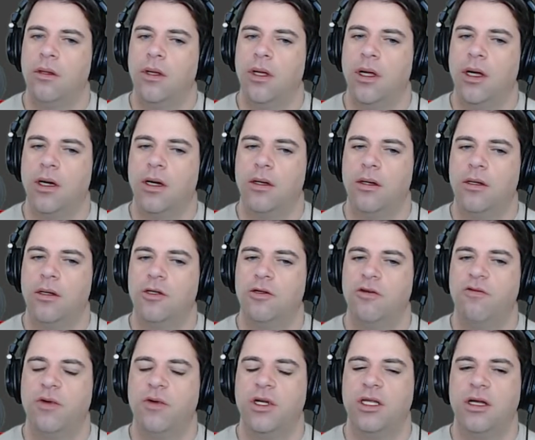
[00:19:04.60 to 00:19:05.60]
hang on. So
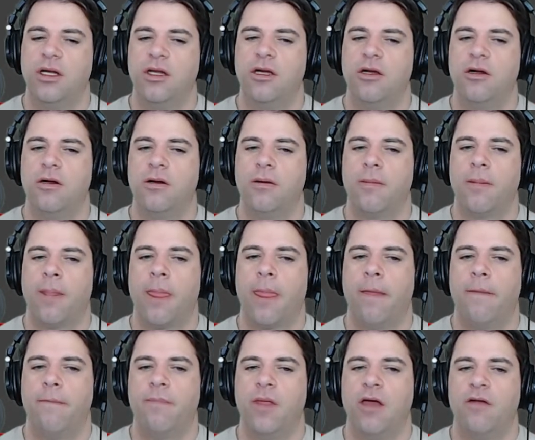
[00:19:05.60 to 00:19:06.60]
if we get down here
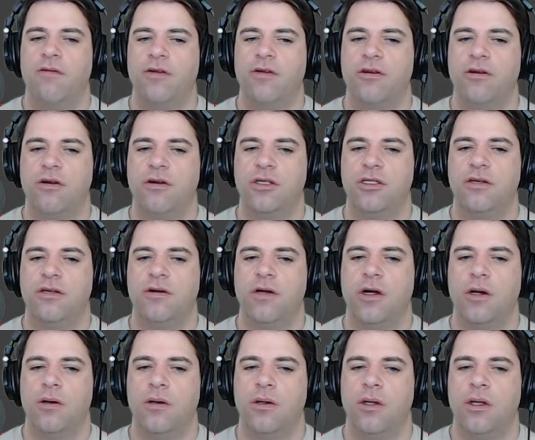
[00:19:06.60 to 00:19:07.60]
and return a
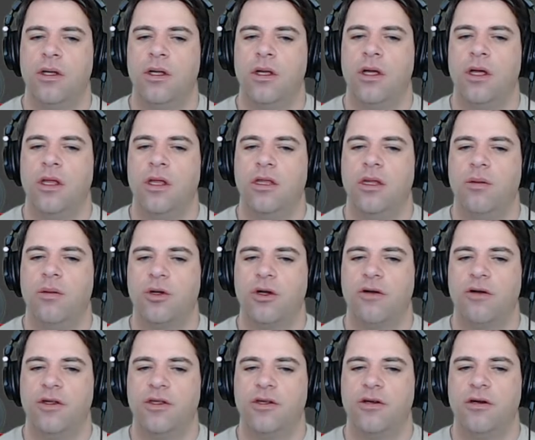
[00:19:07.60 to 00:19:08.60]
0, then we're going to
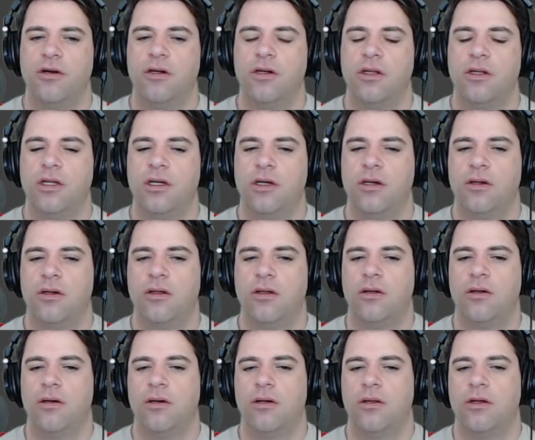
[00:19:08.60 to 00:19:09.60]
return
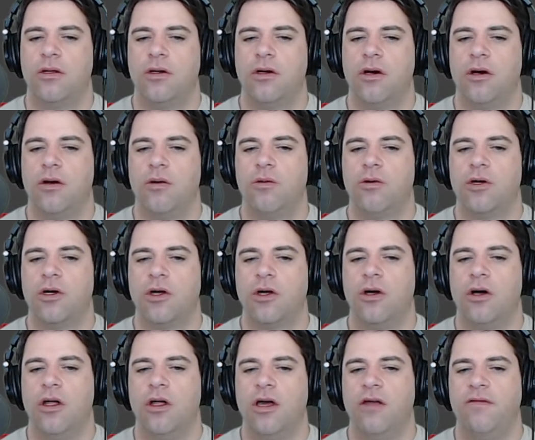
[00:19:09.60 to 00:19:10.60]
the call. We're going to
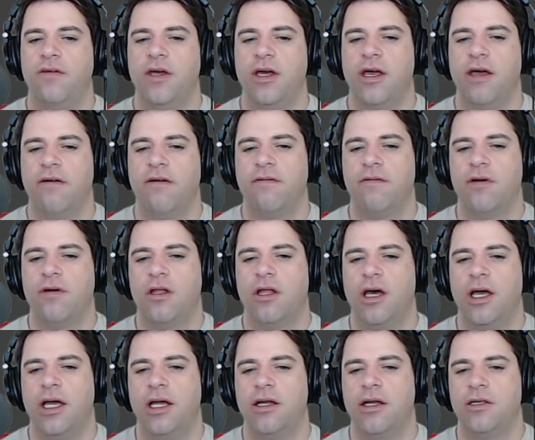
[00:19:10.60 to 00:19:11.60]
call NVIF
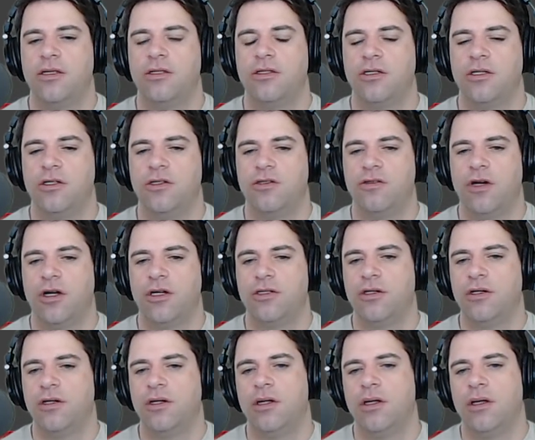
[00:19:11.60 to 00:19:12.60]
client
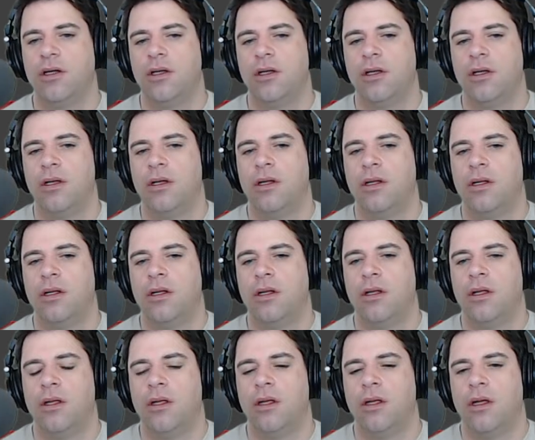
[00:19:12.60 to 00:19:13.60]
constructor,
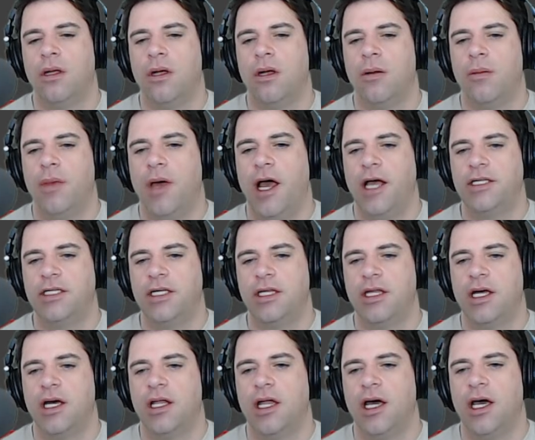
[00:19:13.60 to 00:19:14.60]
passing
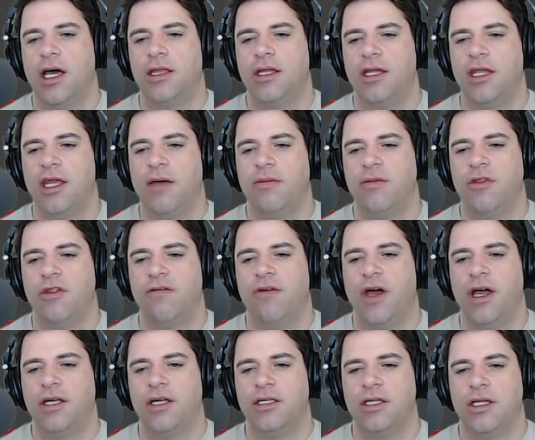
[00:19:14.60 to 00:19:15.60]
the client the name of the
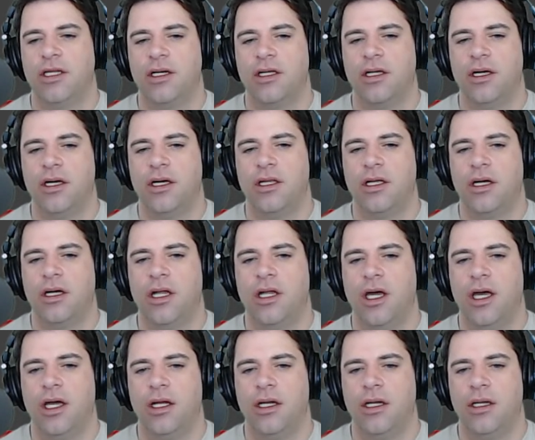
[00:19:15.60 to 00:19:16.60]
device in the
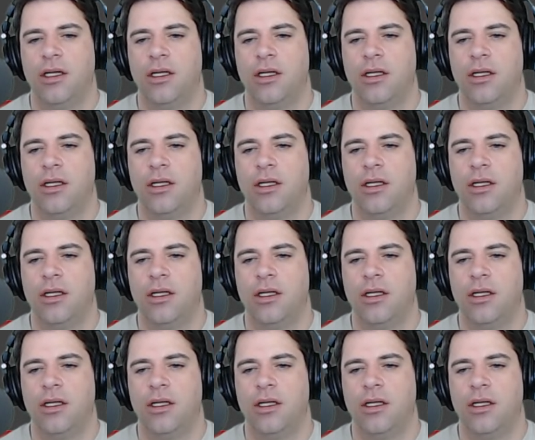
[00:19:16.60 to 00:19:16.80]
client,